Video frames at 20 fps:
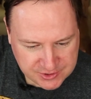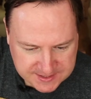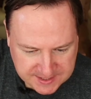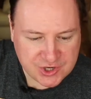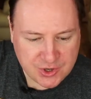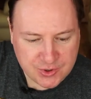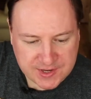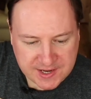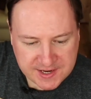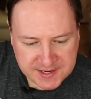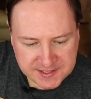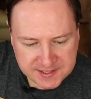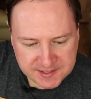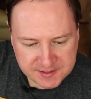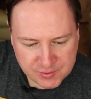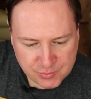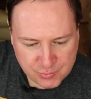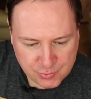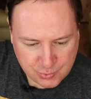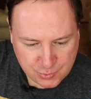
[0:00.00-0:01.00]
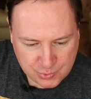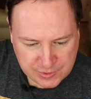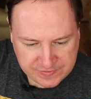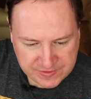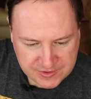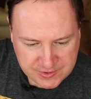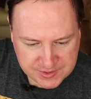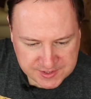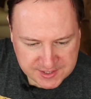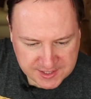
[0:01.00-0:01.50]
To showcase it,
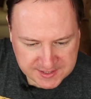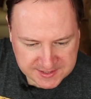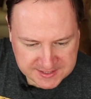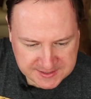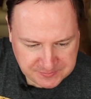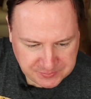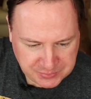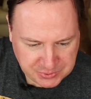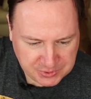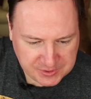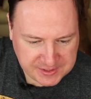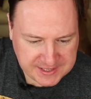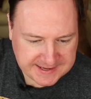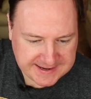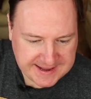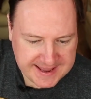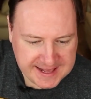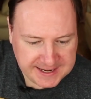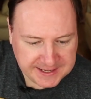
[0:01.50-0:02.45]
we've used a simple yet